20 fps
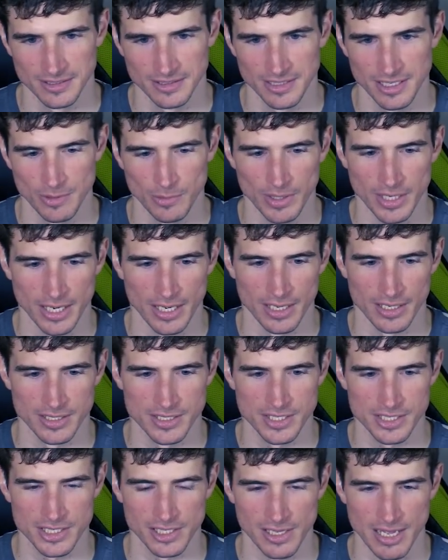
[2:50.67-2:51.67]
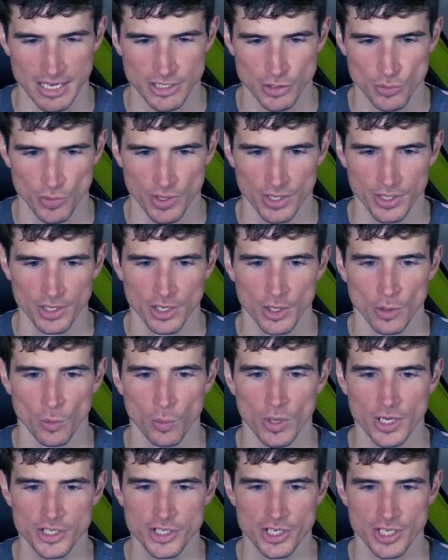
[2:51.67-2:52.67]
All right, is this the last one?
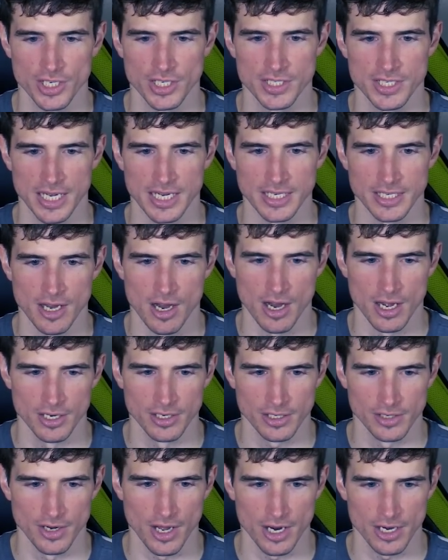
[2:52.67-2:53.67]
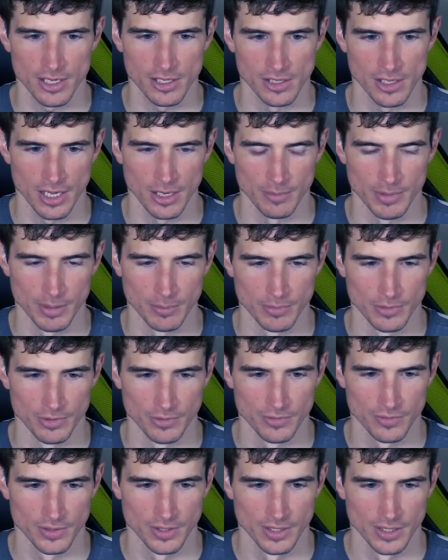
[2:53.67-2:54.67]
Which is not a climbing
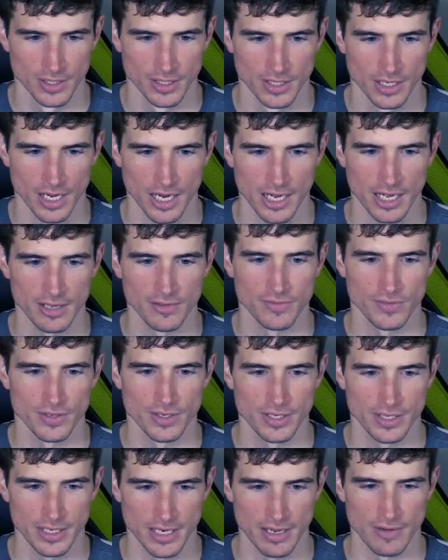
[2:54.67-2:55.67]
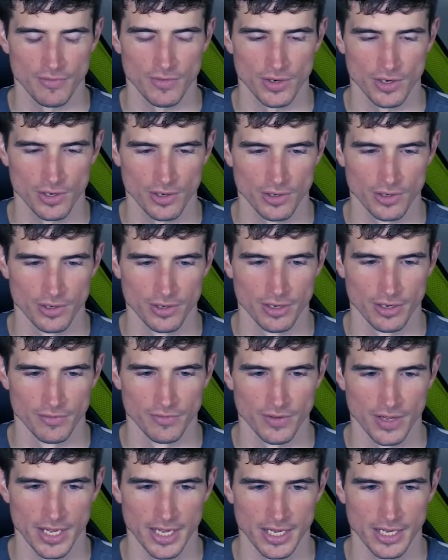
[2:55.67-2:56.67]
move? I've never heard
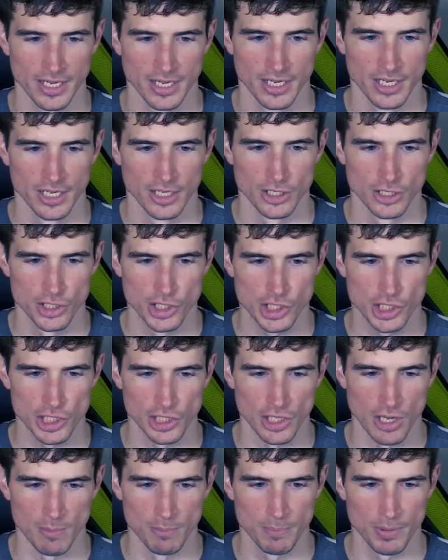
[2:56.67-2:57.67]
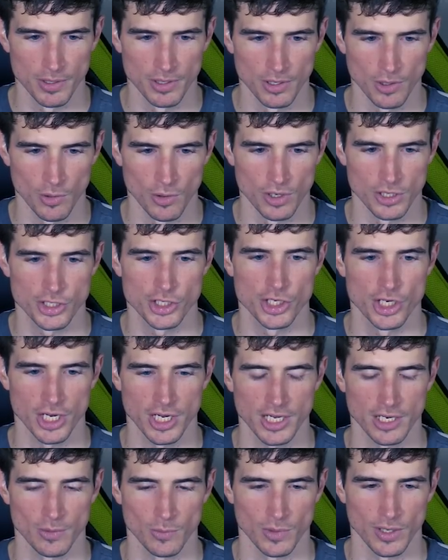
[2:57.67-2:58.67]
of a slumper or a
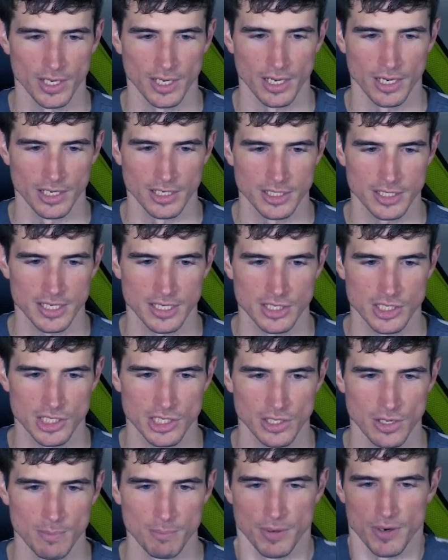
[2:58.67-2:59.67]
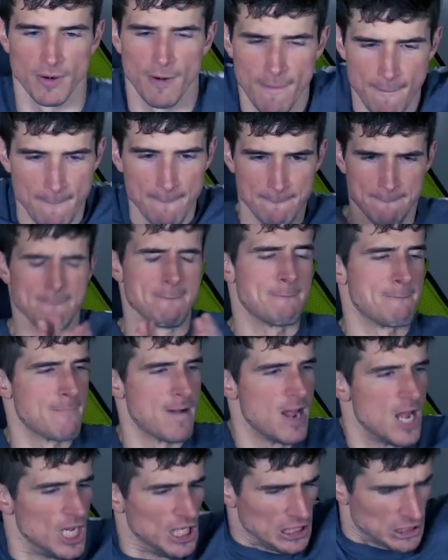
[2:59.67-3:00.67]
chicken wing. I'm gonna say slumper.
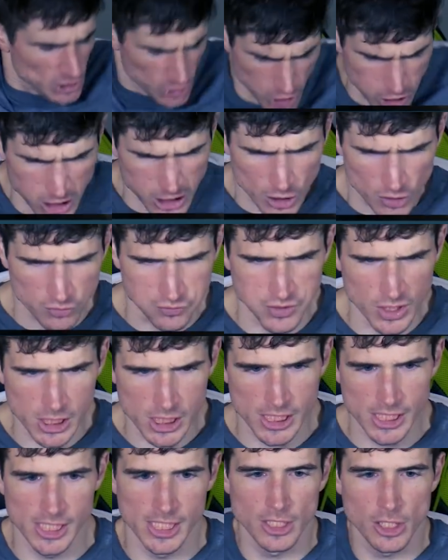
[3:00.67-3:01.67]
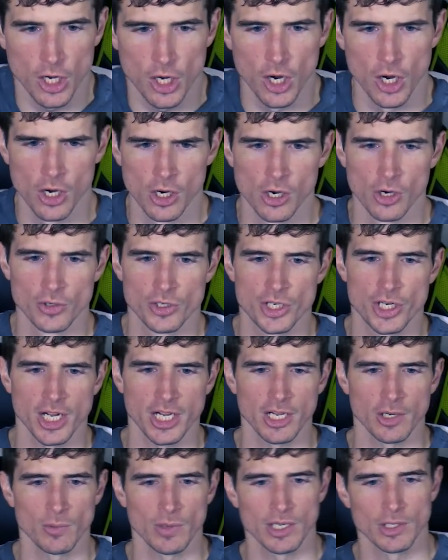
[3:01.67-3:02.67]
Let's fucking go!
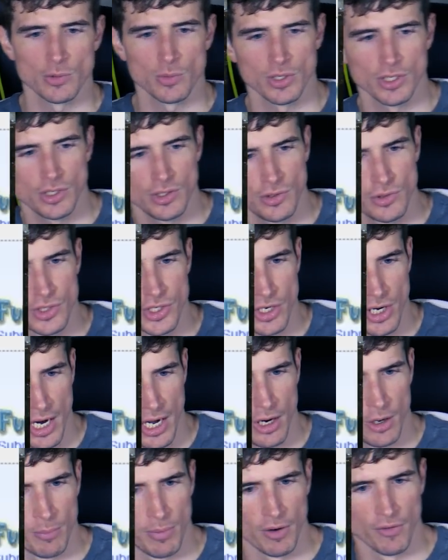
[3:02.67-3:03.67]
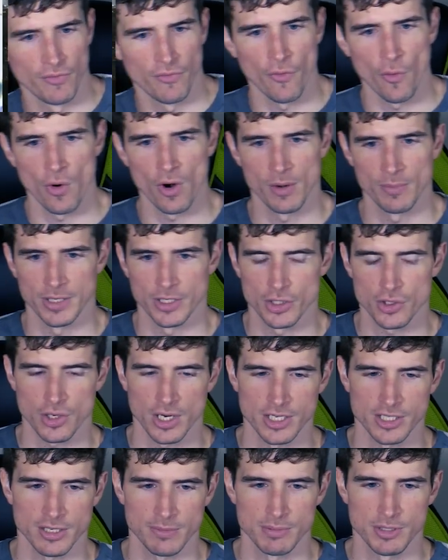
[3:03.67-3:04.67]
Chicken wing is when you use your elbow, forearm, and
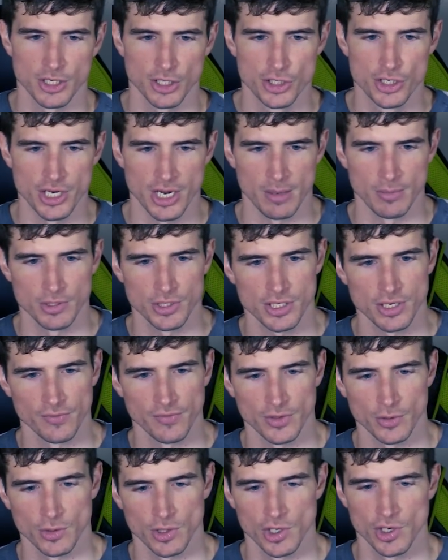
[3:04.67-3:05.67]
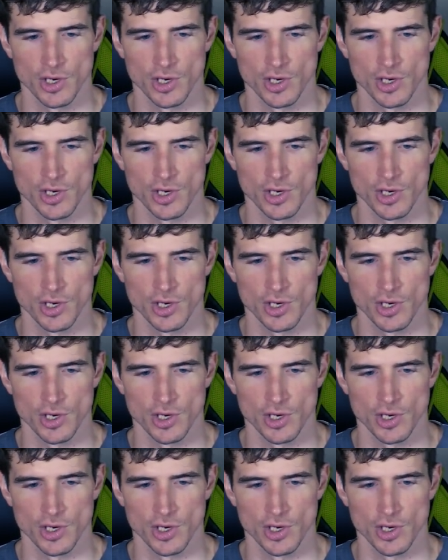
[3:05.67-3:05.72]
triceps to jam yourself into a